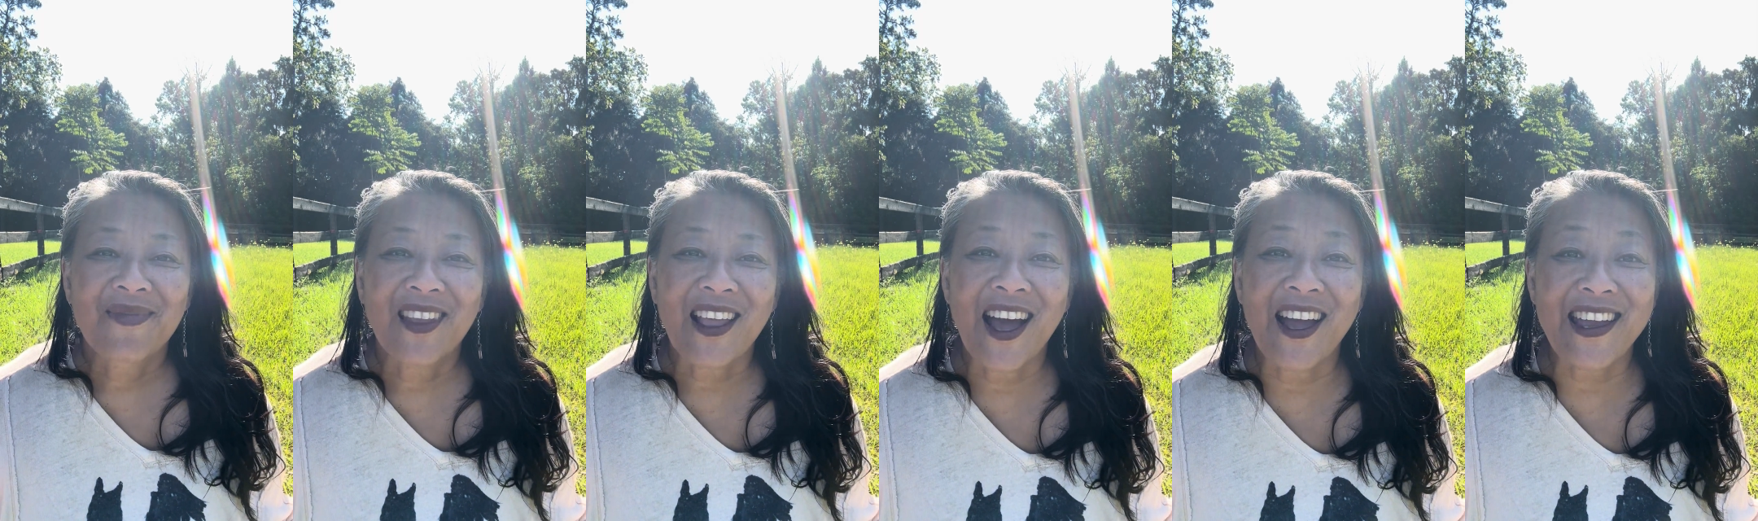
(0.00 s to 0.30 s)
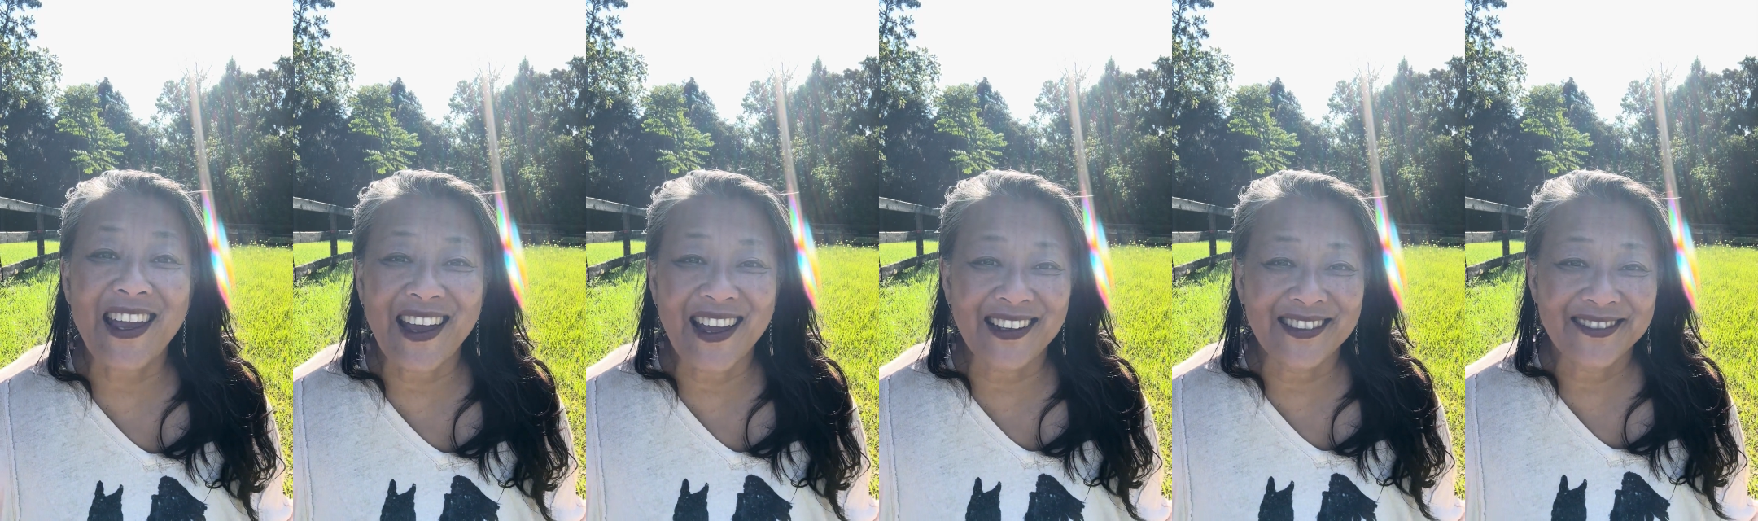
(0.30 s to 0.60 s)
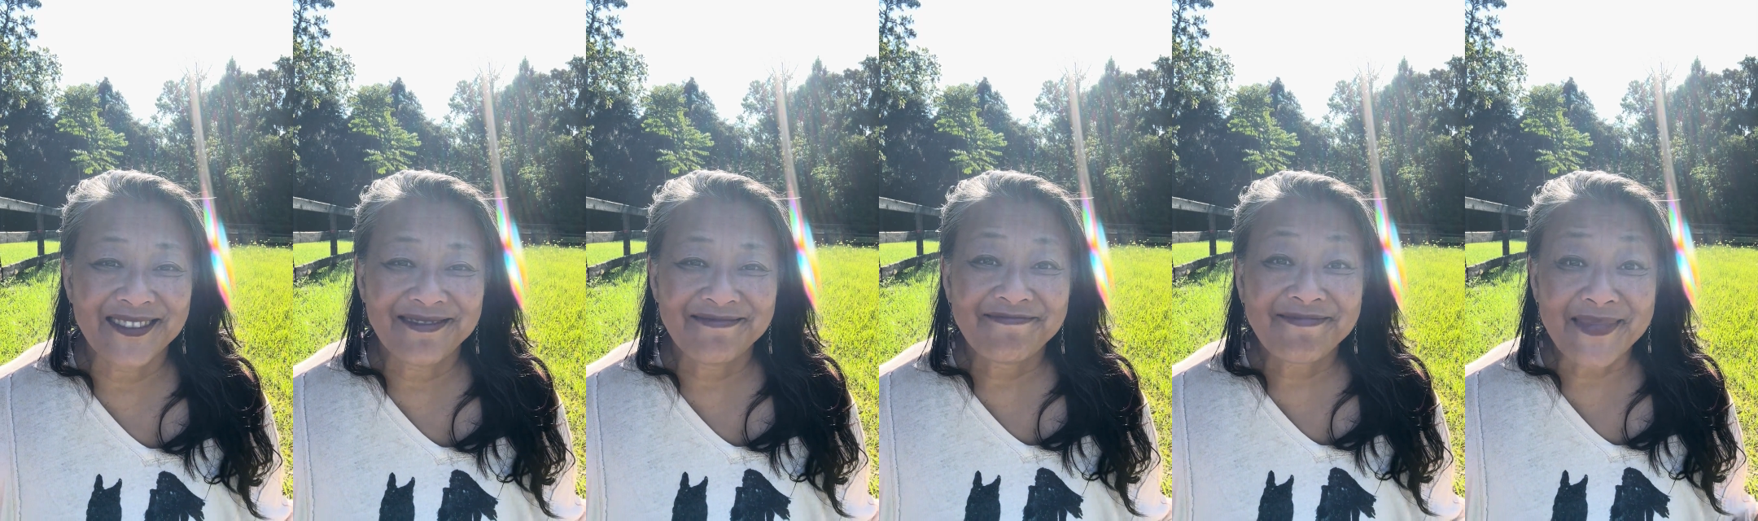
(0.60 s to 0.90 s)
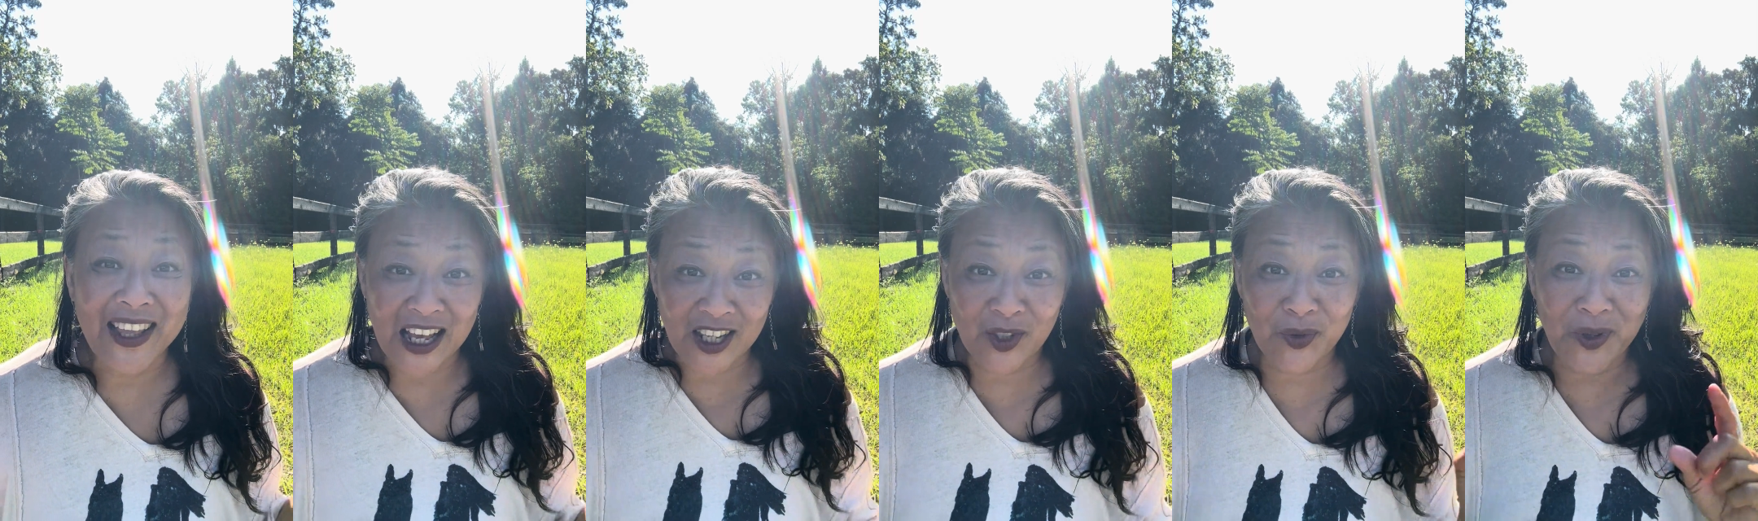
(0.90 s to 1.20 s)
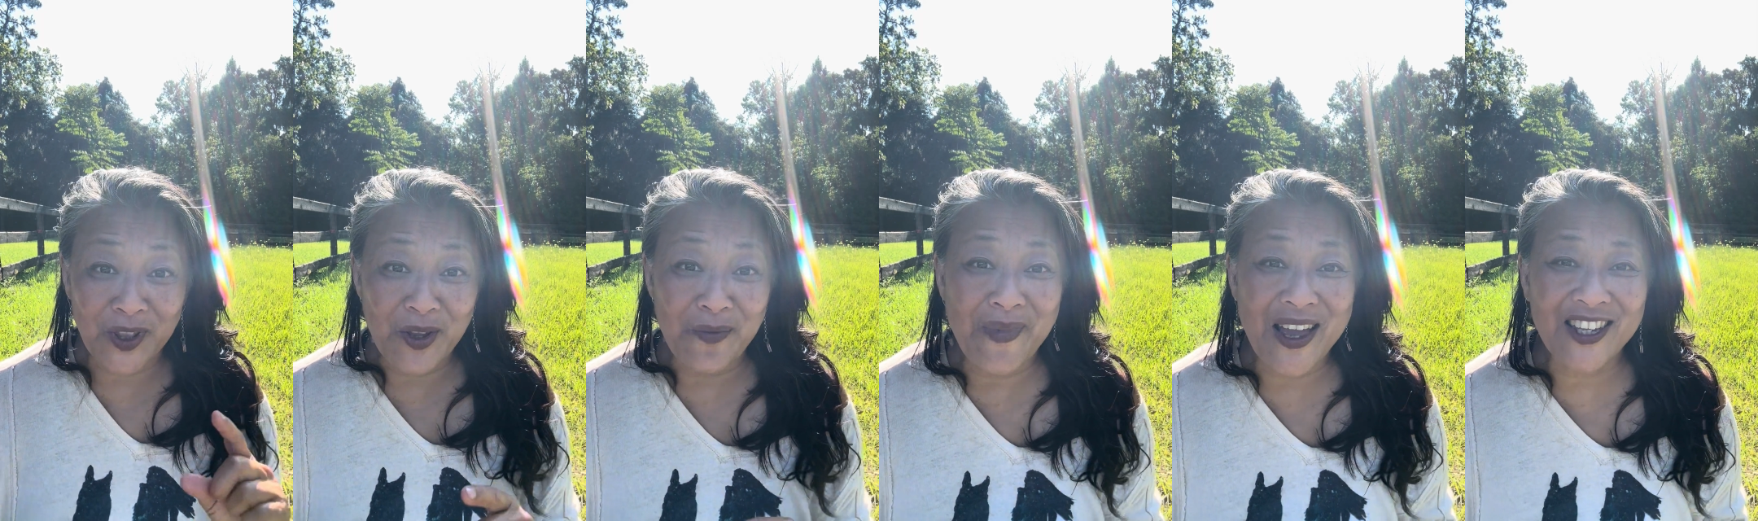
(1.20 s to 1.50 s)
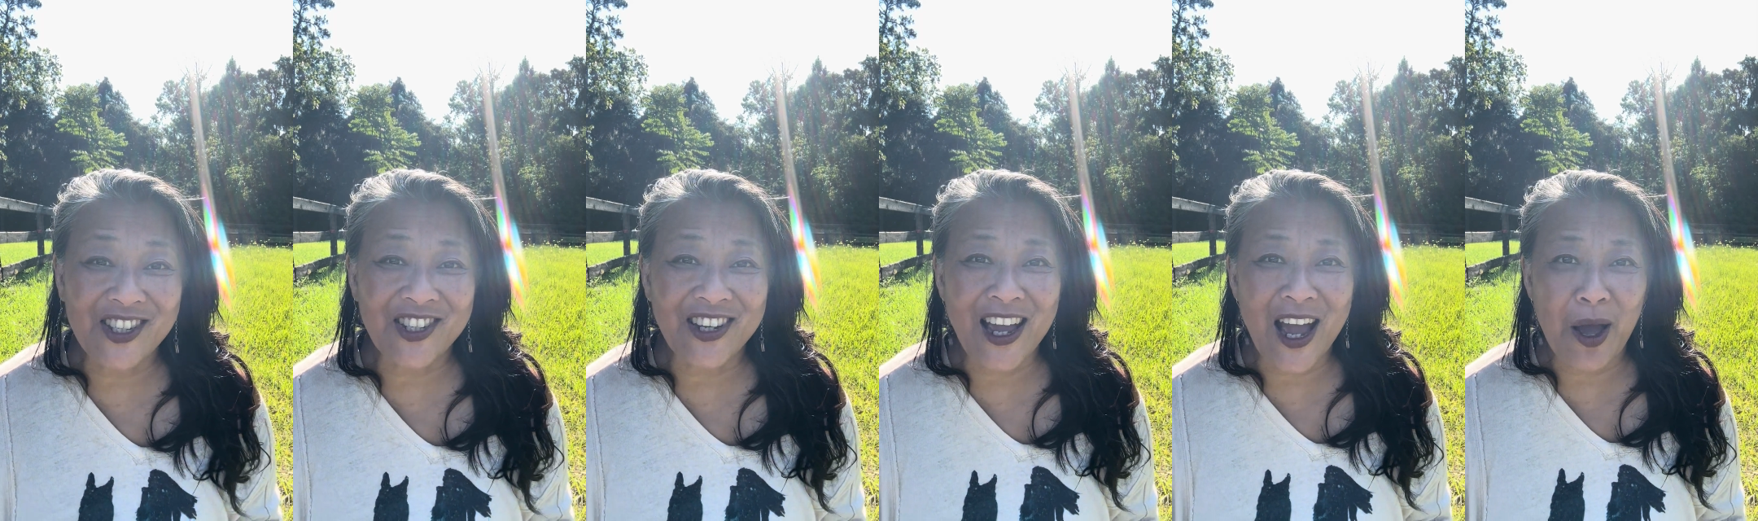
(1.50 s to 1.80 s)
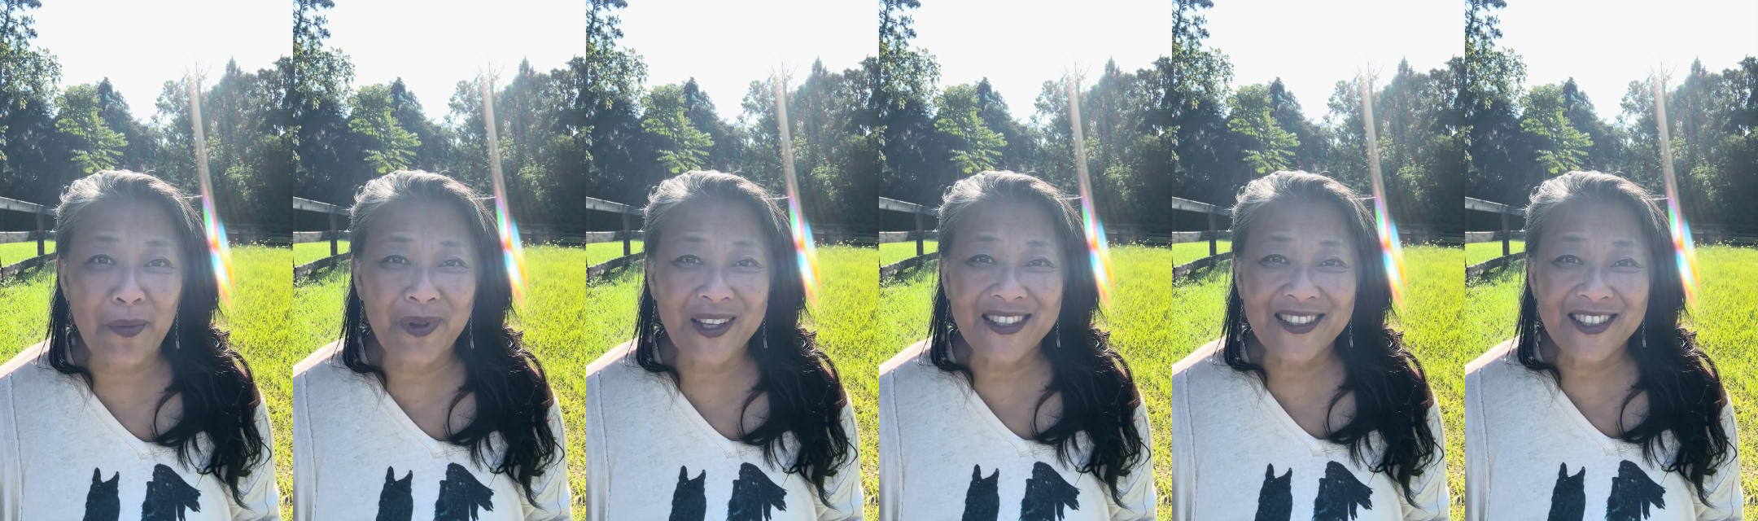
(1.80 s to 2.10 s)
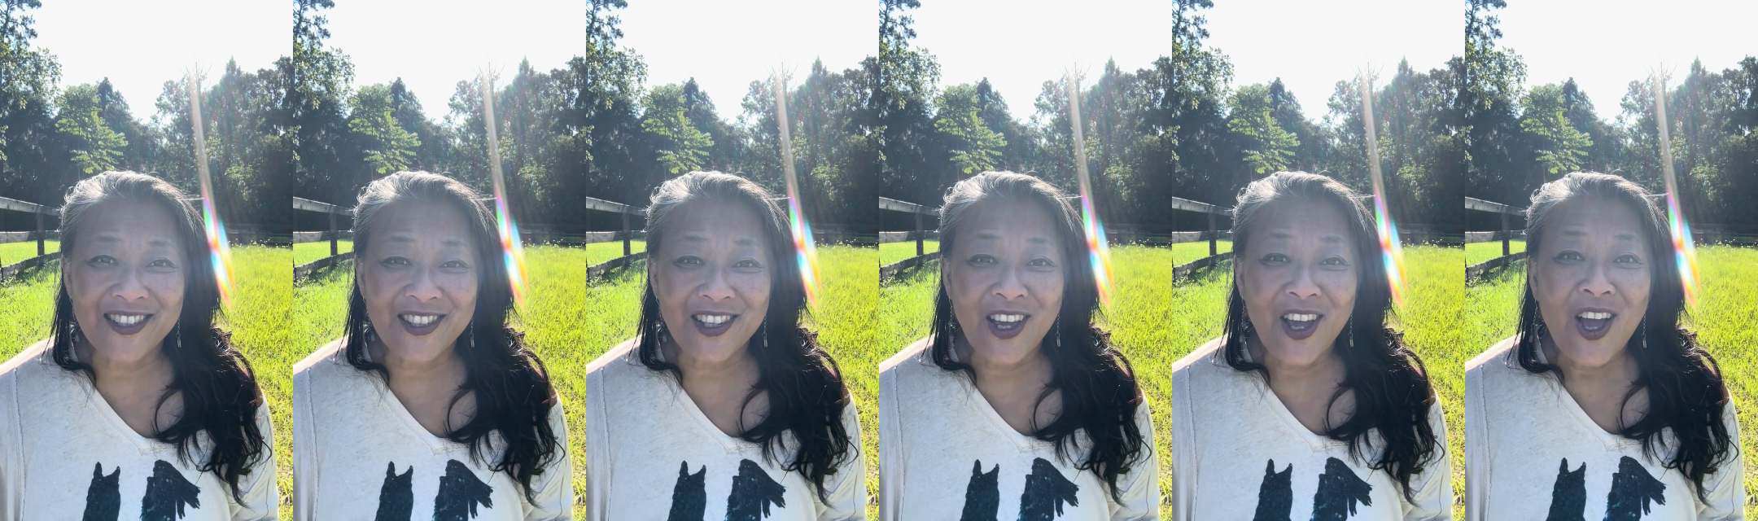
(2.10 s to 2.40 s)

again, that's when the magic happens.